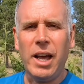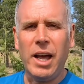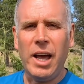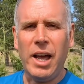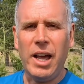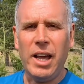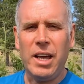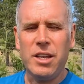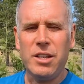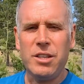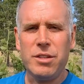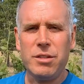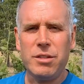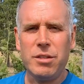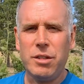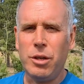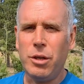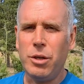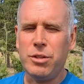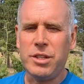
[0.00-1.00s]
And
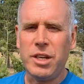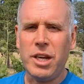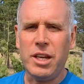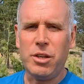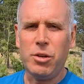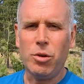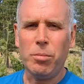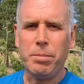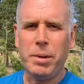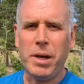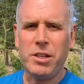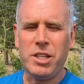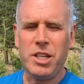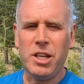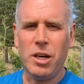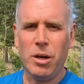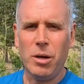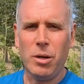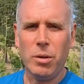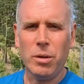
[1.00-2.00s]
you take your
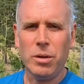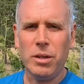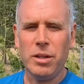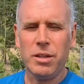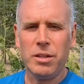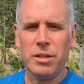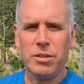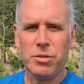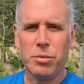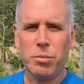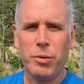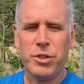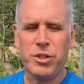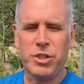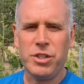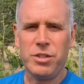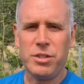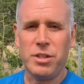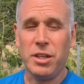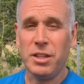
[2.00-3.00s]
petioles, which
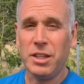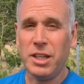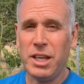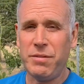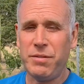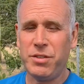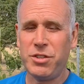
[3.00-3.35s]
is the leaf